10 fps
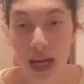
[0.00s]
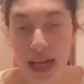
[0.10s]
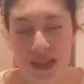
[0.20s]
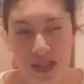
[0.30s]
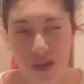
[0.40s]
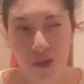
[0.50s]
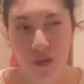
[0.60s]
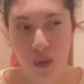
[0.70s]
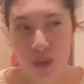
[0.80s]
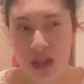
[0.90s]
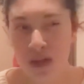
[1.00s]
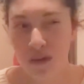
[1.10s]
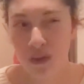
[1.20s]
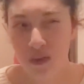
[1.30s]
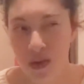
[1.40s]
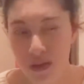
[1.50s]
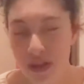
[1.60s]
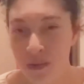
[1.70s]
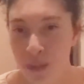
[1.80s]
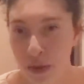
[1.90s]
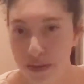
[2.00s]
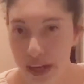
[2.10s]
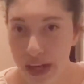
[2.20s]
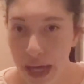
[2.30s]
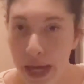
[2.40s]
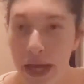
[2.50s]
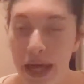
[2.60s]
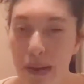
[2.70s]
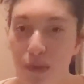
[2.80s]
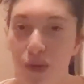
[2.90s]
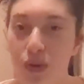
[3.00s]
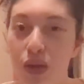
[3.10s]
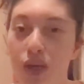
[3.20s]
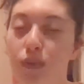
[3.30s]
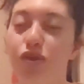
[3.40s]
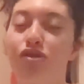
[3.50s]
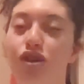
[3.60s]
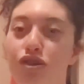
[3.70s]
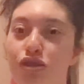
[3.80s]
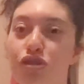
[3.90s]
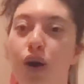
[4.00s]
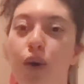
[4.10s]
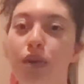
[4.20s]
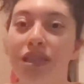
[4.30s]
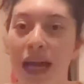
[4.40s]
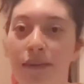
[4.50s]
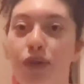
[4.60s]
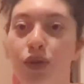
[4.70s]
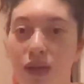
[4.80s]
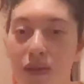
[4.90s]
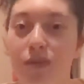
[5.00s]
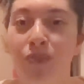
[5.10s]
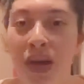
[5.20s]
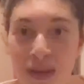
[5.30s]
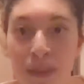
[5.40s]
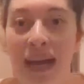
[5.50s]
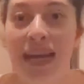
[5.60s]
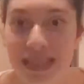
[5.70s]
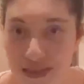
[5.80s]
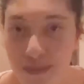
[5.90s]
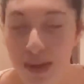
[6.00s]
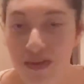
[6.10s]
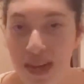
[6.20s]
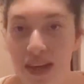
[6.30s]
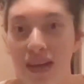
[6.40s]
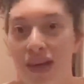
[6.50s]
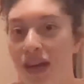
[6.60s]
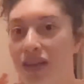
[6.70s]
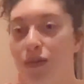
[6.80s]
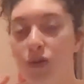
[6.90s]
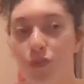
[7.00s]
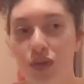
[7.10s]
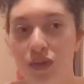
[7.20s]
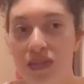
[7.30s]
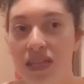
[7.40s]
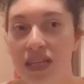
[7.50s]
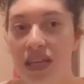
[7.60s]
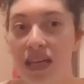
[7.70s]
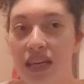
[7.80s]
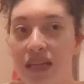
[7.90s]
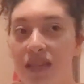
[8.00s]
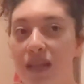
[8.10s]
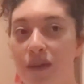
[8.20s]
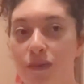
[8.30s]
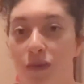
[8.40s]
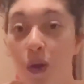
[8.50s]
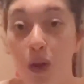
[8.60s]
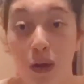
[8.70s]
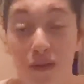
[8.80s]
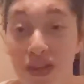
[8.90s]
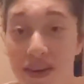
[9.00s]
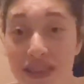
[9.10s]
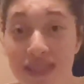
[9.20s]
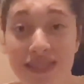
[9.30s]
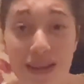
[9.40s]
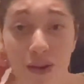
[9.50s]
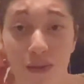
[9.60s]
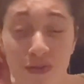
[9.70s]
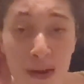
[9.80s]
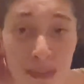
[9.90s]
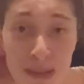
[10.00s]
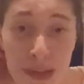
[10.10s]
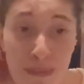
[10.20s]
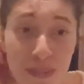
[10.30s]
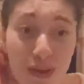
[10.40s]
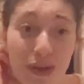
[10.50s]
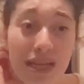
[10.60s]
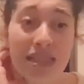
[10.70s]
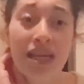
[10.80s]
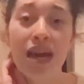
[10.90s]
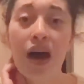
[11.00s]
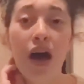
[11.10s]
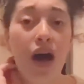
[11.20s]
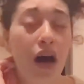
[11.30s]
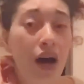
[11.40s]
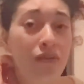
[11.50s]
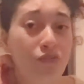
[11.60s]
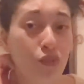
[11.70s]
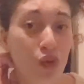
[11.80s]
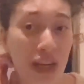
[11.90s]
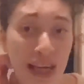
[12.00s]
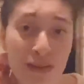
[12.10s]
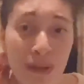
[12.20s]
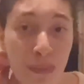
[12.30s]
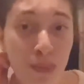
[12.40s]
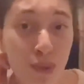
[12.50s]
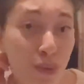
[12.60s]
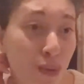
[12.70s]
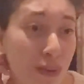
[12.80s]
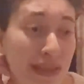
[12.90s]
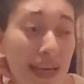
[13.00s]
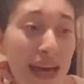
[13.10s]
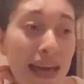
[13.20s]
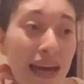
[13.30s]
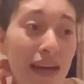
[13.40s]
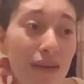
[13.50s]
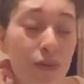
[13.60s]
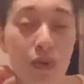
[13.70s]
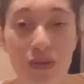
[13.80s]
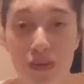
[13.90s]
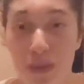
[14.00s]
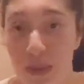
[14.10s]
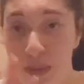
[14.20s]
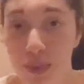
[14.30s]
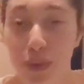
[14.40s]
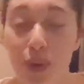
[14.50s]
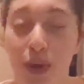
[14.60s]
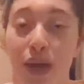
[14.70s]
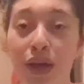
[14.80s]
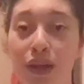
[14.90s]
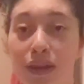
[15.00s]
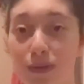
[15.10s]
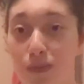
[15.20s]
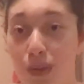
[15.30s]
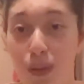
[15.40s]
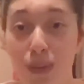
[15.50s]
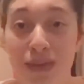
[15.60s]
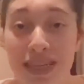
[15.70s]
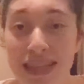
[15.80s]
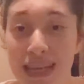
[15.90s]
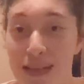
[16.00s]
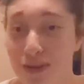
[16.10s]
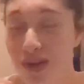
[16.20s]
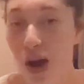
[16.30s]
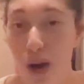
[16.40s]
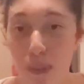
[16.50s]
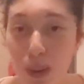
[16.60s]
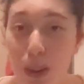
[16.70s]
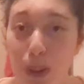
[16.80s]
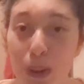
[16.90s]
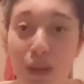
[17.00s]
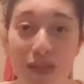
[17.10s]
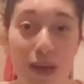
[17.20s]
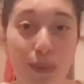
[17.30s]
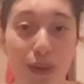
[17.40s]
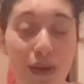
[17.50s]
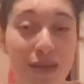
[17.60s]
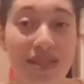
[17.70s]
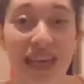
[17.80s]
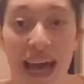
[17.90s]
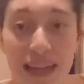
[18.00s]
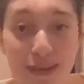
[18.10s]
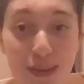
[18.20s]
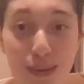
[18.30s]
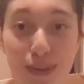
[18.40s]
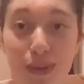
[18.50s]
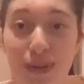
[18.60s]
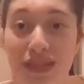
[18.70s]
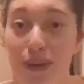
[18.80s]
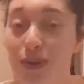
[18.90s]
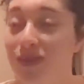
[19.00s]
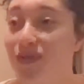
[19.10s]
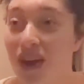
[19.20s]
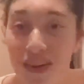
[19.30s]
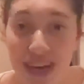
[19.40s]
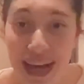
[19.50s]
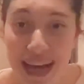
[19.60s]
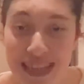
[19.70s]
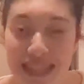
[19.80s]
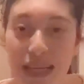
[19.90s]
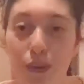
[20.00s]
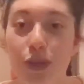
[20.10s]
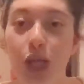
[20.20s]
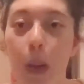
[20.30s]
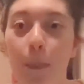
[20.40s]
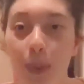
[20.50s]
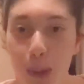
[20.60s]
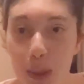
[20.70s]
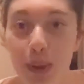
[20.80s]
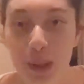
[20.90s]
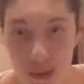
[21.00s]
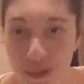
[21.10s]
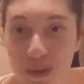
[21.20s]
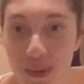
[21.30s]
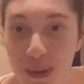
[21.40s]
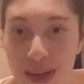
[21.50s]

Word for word: i did a 14th or 15th birthday in morocco it was so damn good it's better than my 18th birthday there was music there was a lot of cousins a lot of family members um we had my pool there well swimming pool there was balloons in there there was hot balloons there was candles there was fairy lights it was beautiful